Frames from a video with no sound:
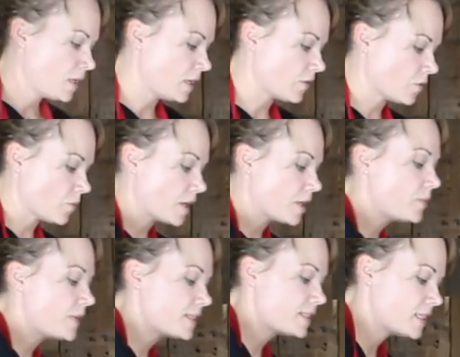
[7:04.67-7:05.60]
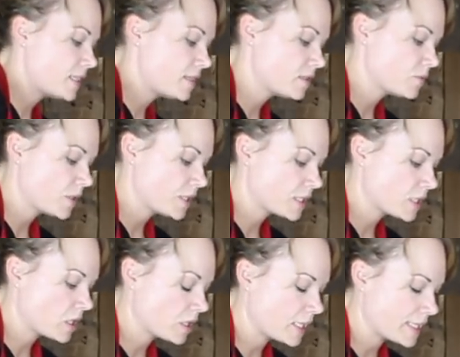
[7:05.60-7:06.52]
Now the water-based stain is what is
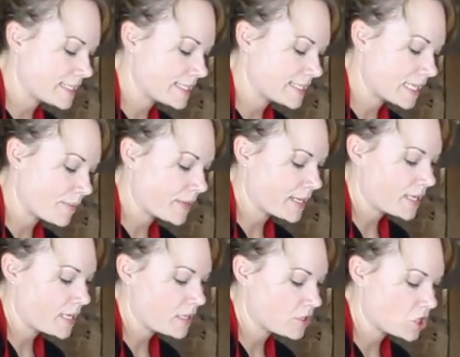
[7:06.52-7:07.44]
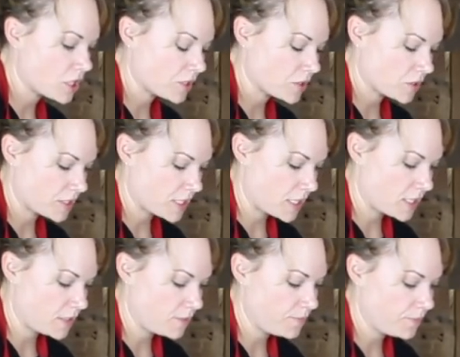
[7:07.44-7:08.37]
called a semi-gel
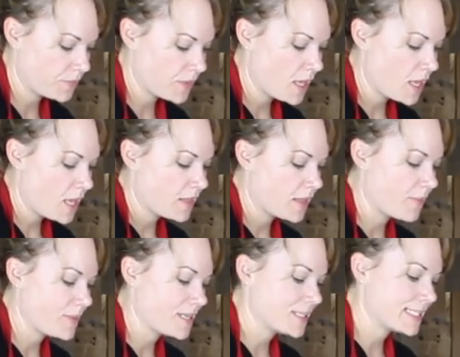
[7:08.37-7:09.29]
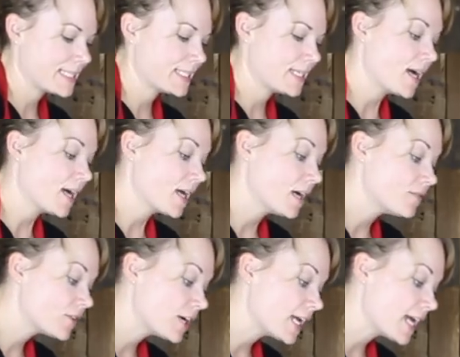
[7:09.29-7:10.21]
stain. That means it's not
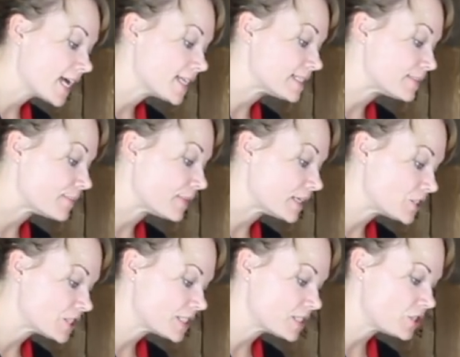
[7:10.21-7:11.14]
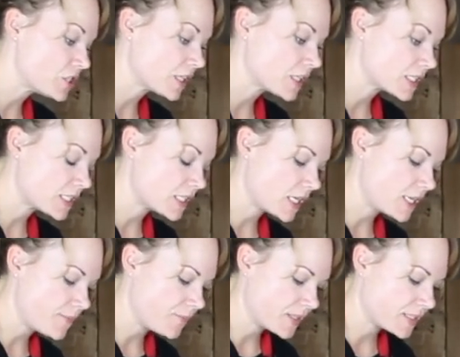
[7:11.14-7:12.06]
covering as much as a gel
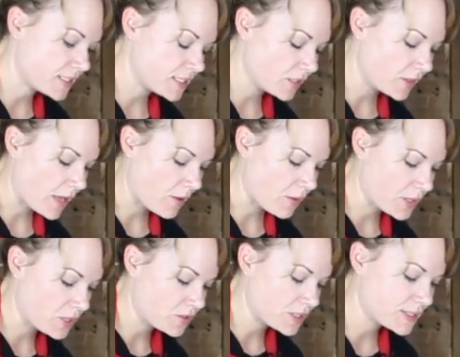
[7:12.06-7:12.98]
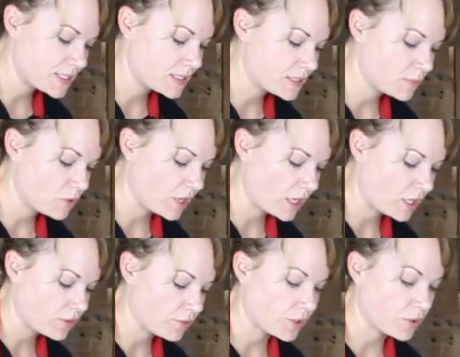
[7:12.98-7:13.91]
stain. It's still allowing you to see some
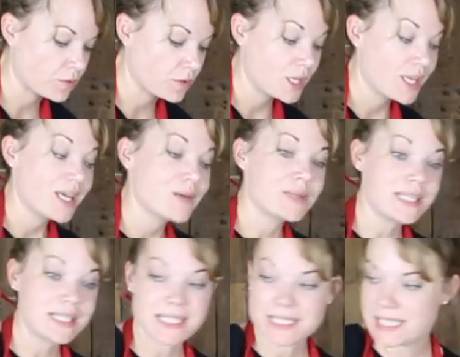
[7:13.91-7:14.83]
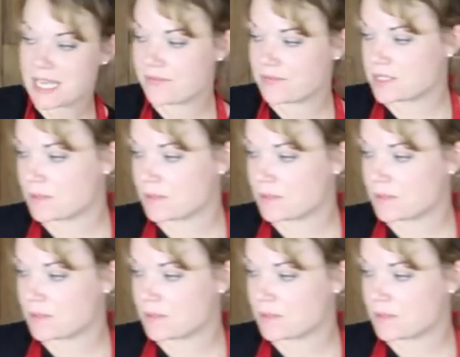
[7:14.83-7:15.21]
grain through, but it does have